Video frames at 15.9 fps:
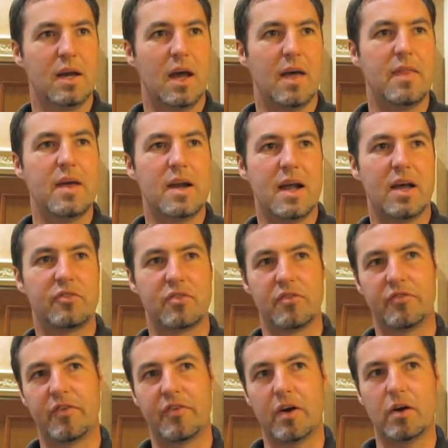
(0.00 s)
and then it
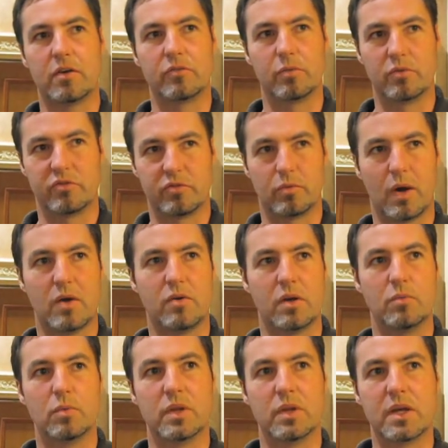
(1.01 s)
has the fairings which
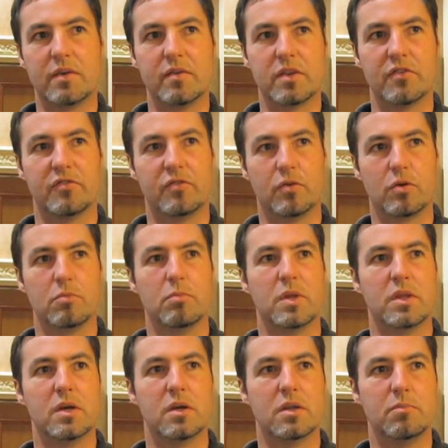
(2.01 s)
surround it and really give it the
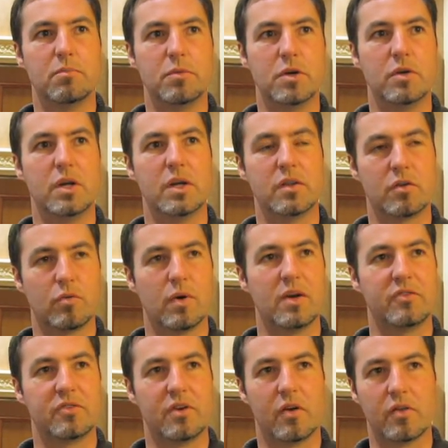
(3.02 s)
form and the, the beauty and the
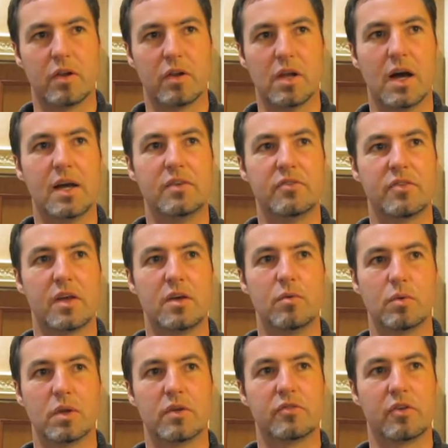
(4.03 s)
grace and all the lines that
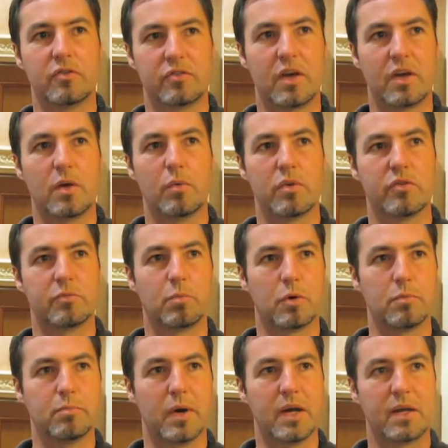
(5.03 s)
you really associate with a
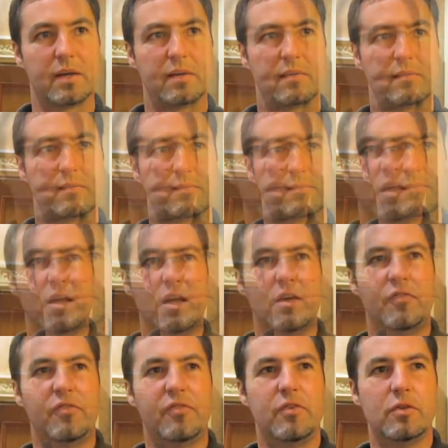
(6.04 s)
sport bike.
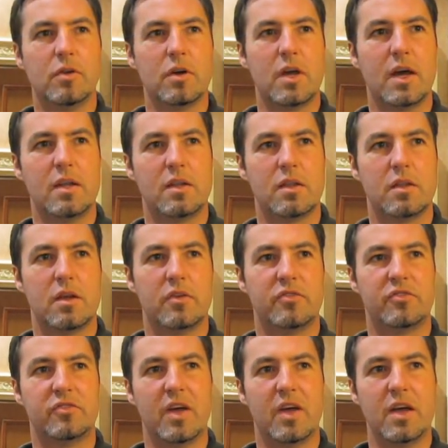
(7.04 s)
If you look at
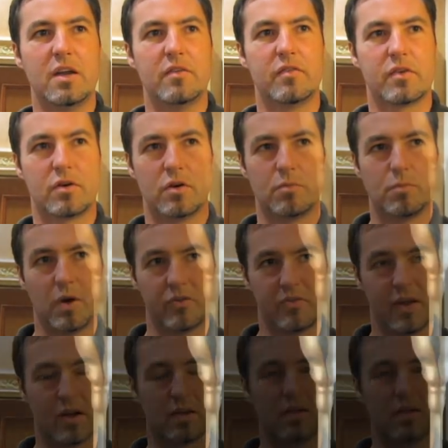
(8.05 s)
the state of the current prosthetic